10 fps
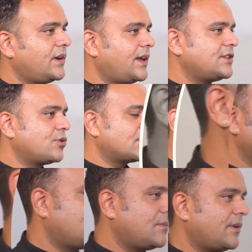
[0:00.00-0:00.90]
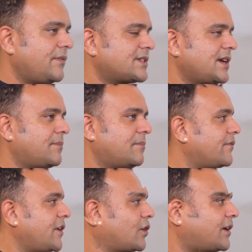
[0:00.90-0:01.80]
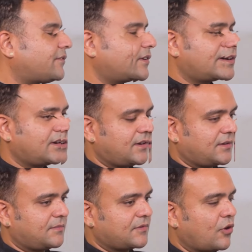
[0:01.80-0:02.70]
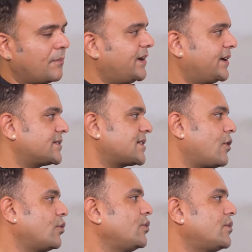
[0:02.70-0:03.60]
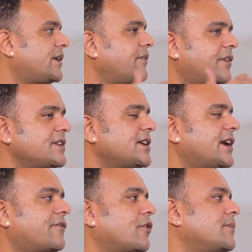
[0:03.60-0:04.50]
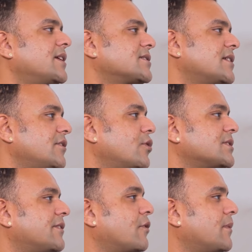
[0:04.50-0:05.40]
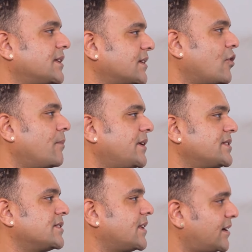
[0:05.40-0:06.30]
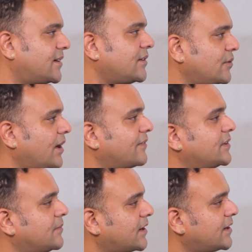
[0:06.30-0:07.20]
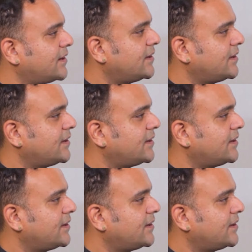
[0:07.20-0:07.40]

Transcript: in education, when we say we all have competitors, how do you differentiate from yourself from other competition that you have in the market?